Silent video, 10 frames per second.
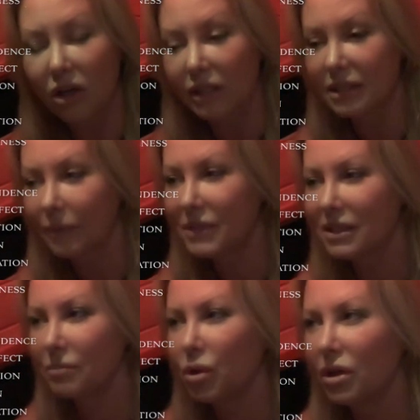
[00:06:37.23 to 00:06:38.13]
concept.
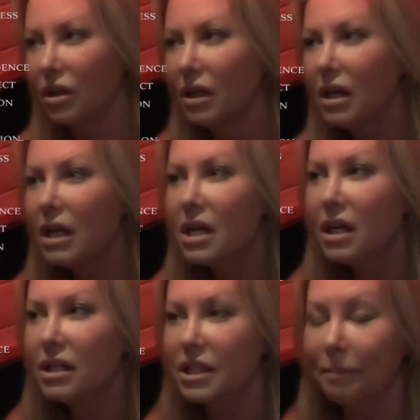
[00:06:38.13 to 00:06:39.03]
It's more,
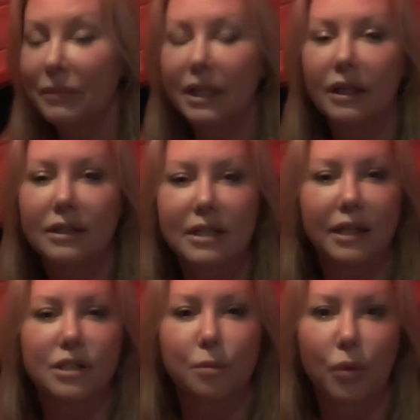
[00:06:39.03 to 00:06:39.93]
to me, it
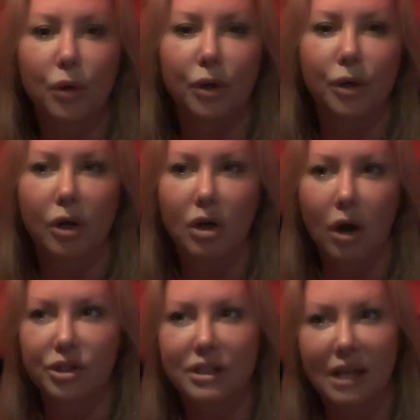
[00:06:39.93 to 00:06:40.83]
takes more
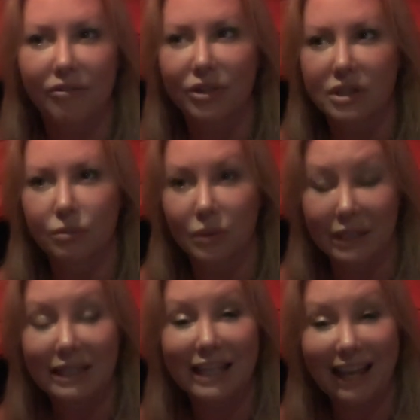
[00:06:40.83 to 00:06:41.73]
conscious effort to
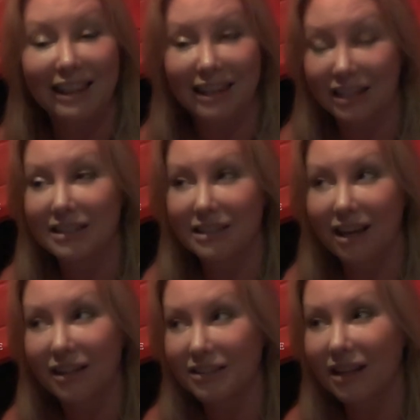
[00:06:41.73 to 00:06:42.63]
really get this
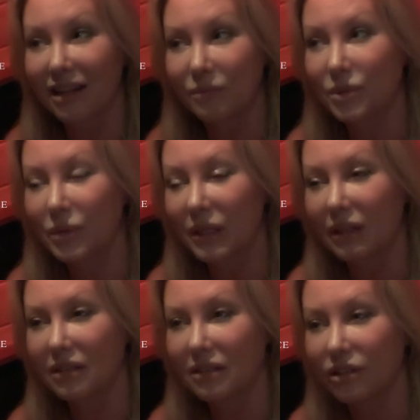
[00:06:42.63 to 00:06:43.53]
concept
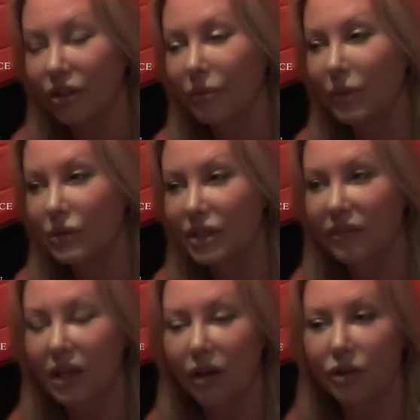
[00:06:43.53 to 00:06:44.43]
because, you know, most of
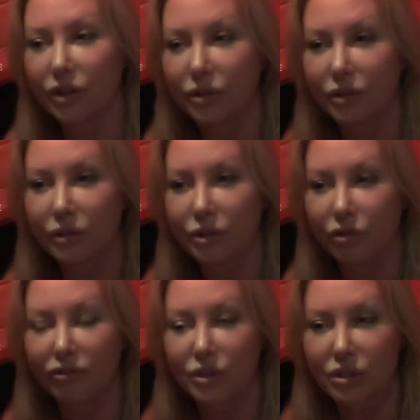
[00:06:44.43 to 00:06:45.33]
the other
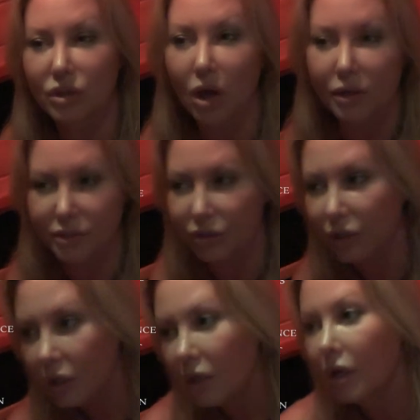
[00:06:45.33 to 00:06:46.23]
universal laws are
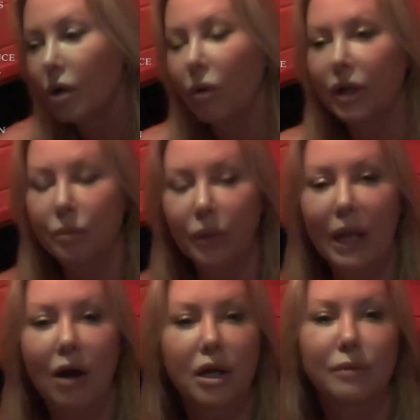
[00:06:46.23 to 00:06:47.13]
what you put
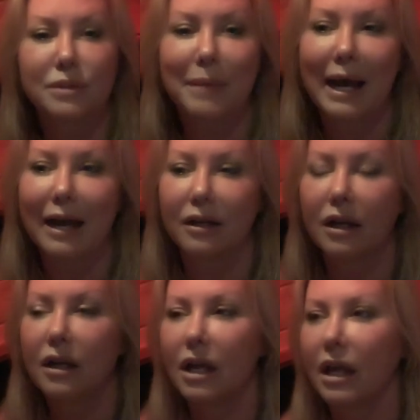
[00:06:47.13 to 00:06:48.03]
out comes back
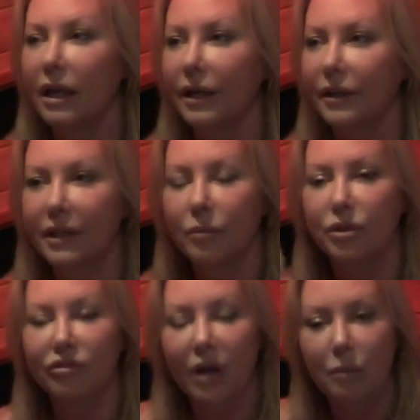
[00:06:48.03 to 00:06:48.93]
and keeping
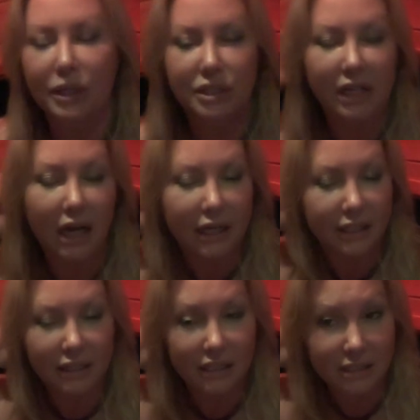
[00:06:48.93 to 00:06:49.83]
your vibration high
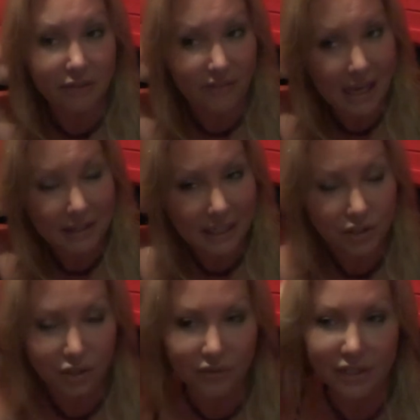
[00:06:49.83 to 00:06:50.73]
and things of that
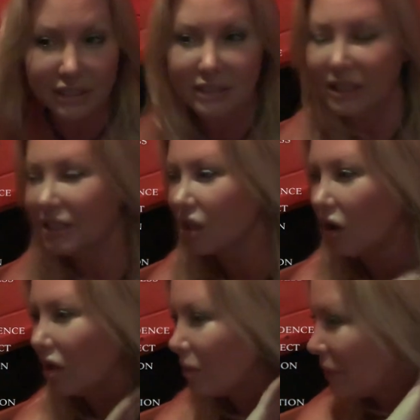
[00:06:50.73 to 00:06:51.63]
nature. This is
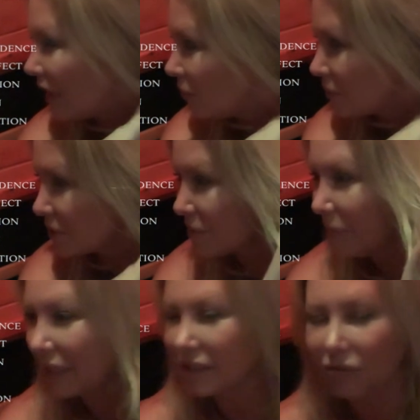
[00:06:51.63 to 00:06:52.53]
all about
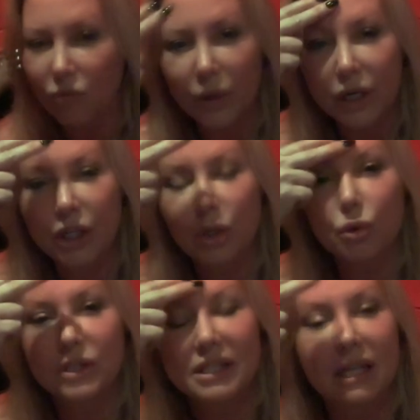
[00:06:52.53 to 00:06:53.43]
perspective. Where do
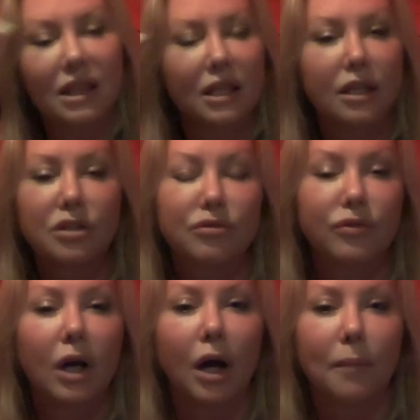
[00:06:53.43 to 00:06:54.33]
you see things
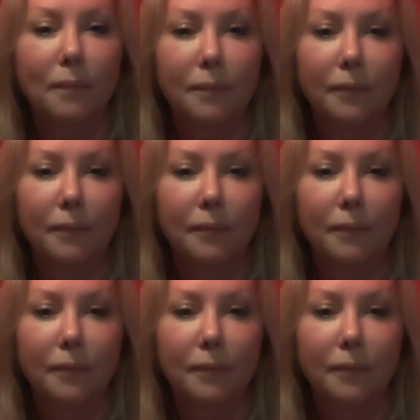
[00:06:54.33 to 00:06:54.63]
from?